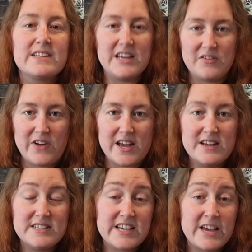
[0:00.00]

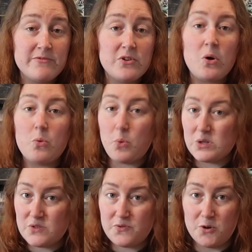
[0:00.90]
Kinfire is a game for
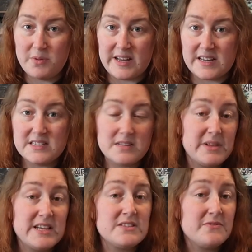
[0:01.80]
1 to 4 players that
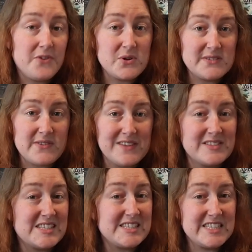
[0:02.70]
plays in 45
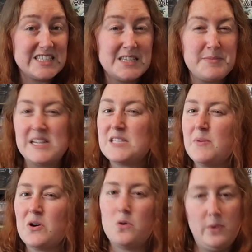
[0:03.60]
to 60 minutes
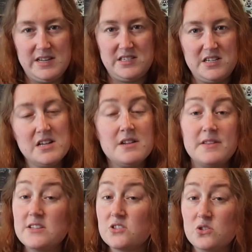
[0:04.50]
per quest.
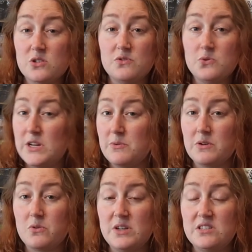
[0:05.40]
There's a total of
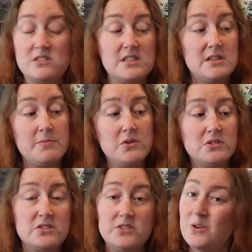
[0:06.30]
21 quests in the
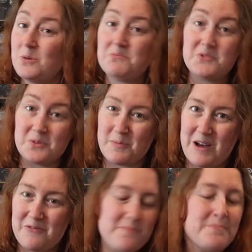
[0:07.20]
box, so do the
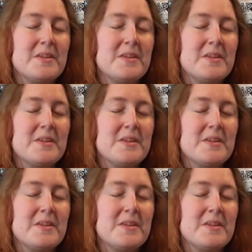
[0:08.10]
math.